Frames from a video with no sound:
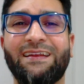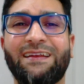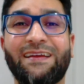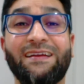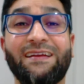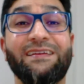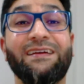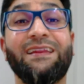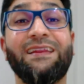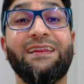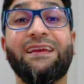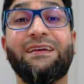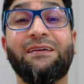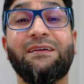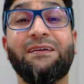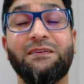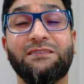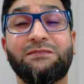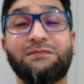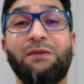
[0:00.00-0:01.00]
data lake
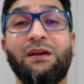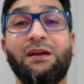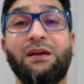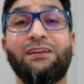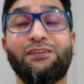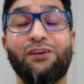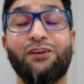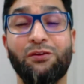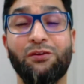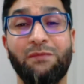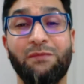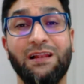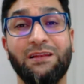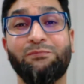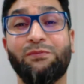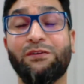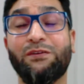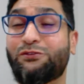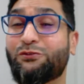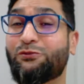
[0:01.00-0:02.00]
is built on
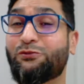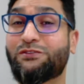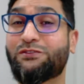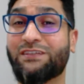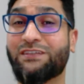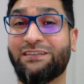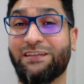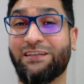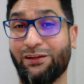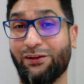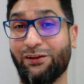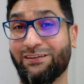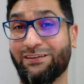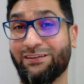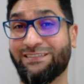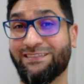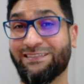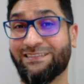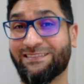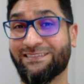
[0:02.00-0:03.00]
multiple tools and
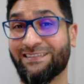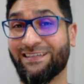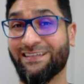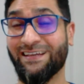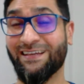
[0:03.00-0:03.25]
technologies.